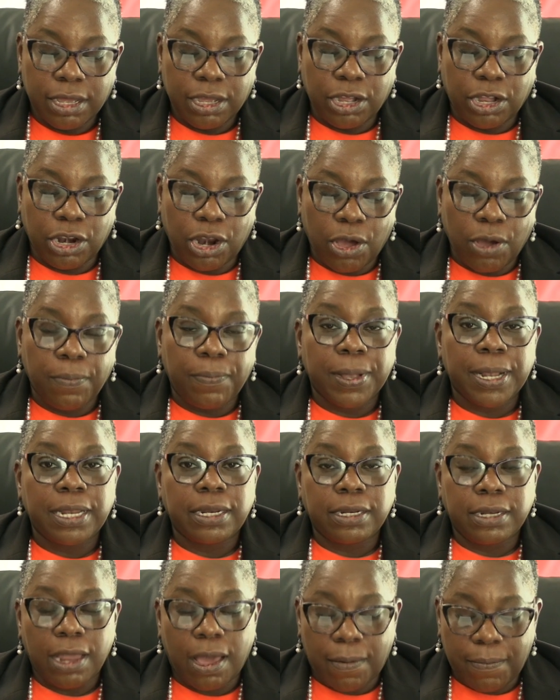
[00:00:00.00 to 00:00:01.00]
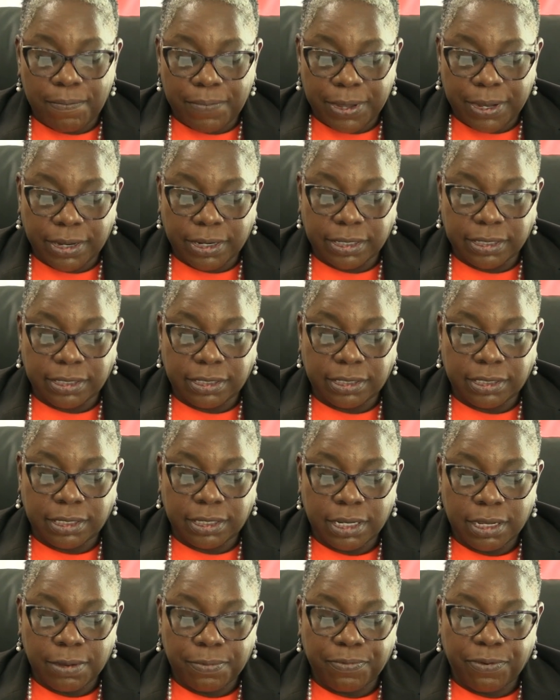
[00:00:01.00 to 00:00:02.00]
Global
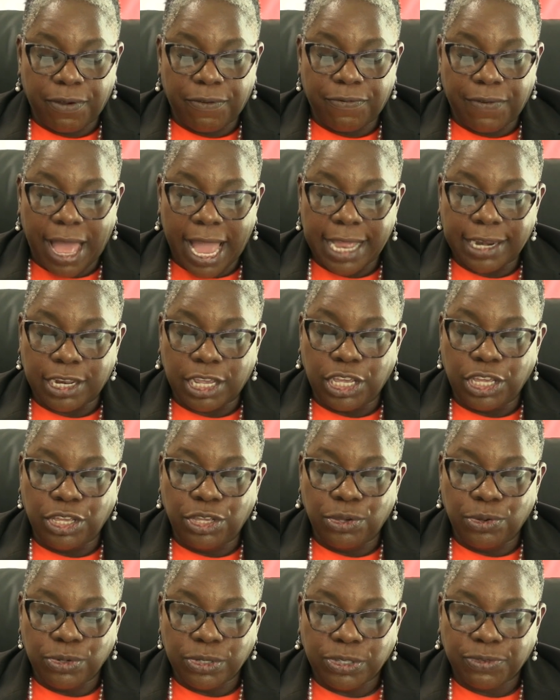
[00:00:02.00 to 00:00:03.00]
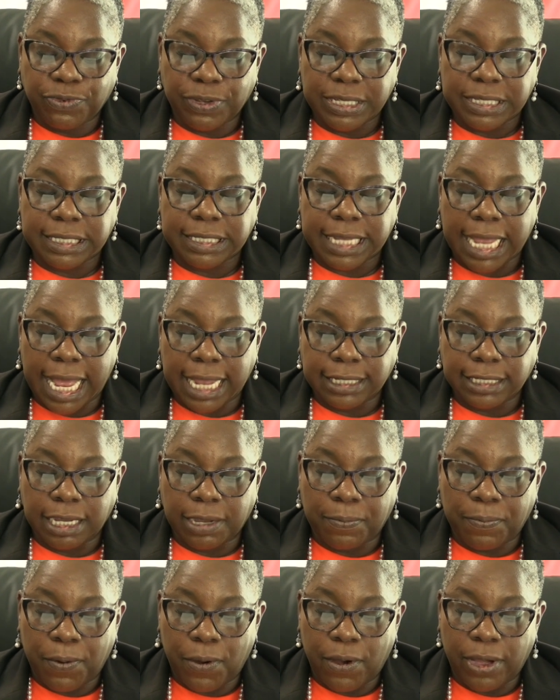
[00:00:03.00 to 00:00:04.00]
numbers provide a useful
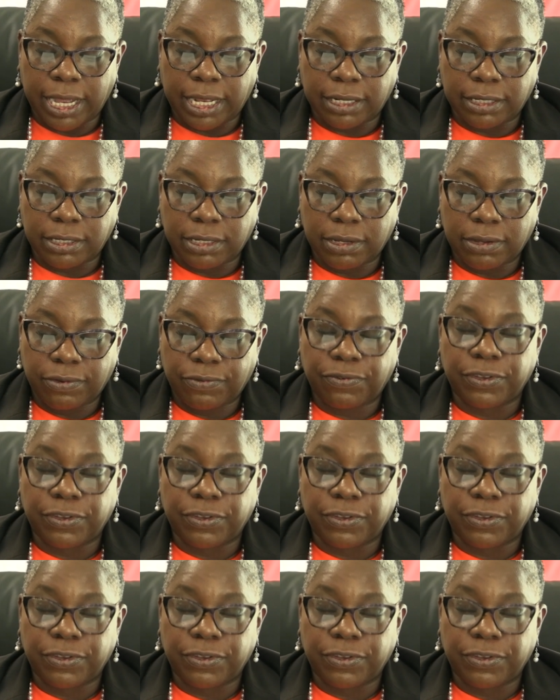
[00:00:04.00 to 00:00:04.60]
starting point